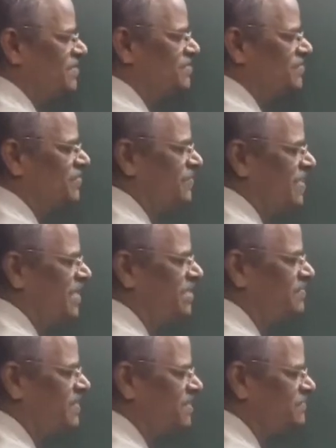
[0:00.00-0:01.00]
so
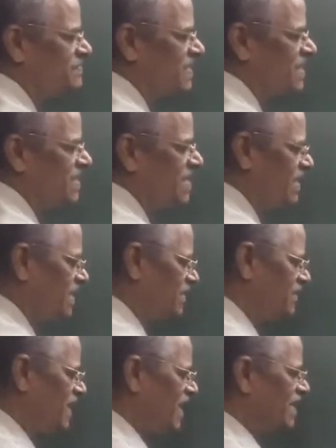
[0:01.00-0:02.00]
it must be
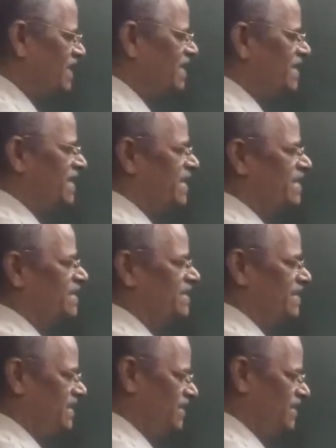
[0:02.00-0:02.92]
equilateral triangle.